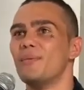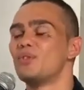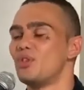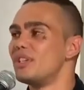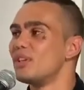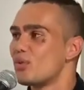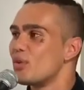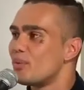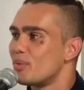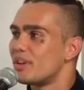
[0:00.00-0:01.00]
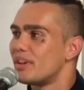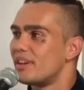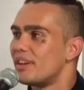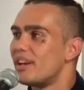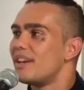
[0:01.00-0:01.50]
She was in the group with
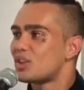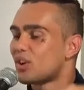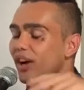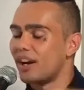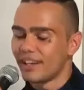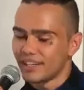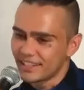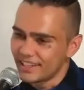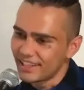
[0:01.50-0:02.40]
Shakaya, that's it.